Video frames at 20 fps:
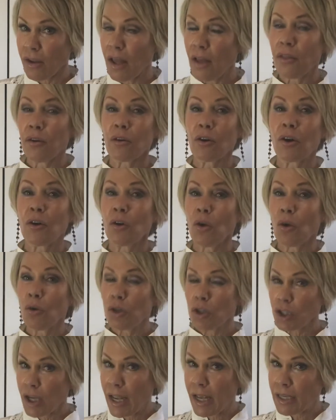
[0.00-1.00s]
There are no
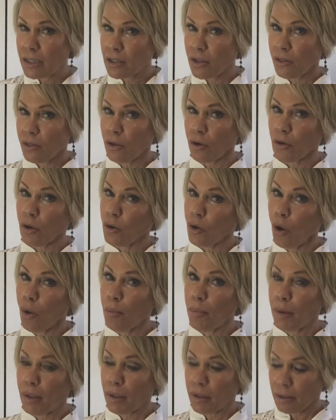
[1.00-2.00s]
shakes. There are no
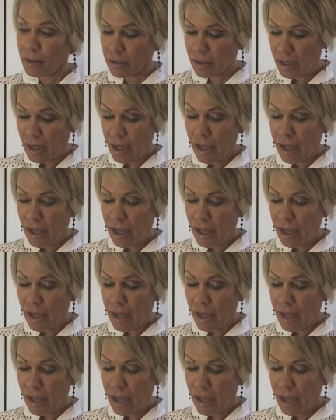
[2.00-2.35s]
pills.